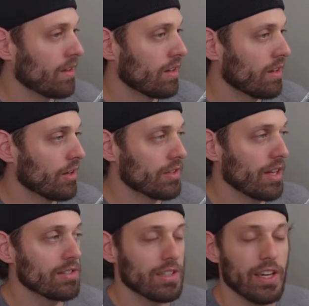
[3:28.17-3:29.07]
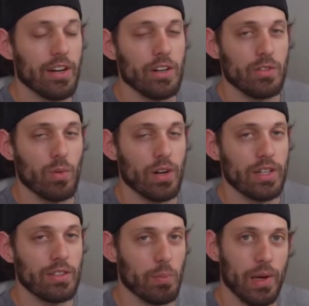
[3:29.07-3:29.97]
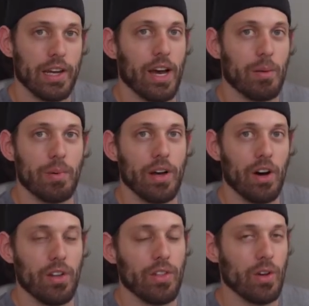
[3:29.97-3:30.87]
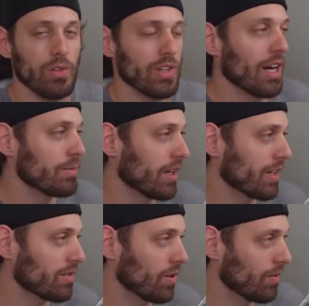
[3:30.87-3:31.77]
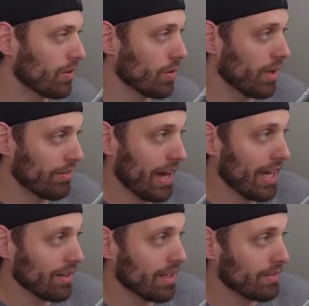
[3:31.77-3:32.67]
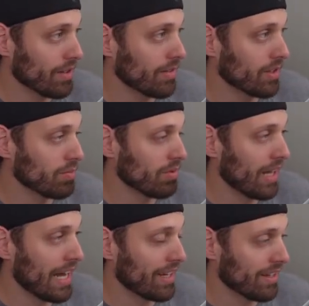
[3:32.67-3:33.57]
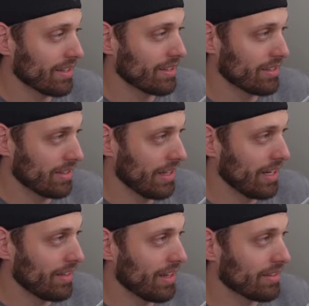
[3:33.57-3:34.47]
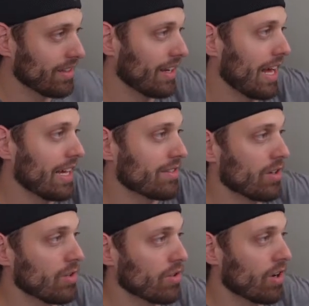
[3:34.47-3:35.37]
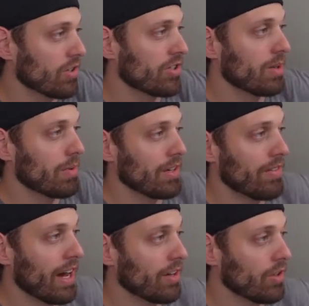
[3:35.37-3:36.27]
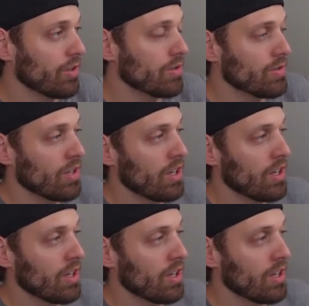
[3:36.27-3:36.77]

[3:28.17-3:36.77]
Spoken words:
your Delta keyer is wanting to pick up on those objects. So if I had left it on this black, anything that has those RGB values,